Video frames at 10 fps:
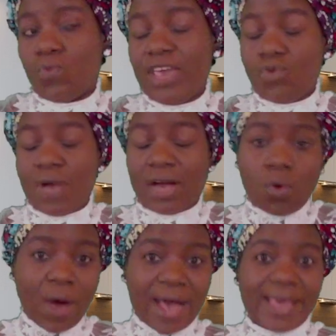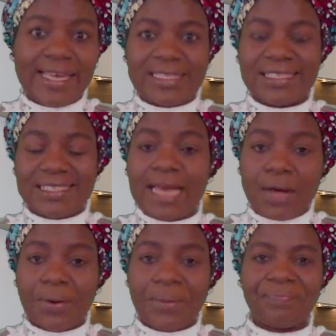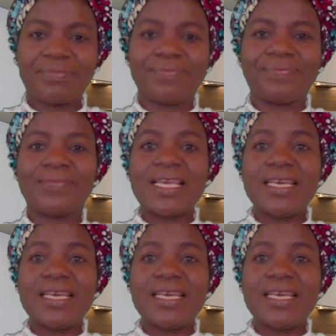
you are quiet now, it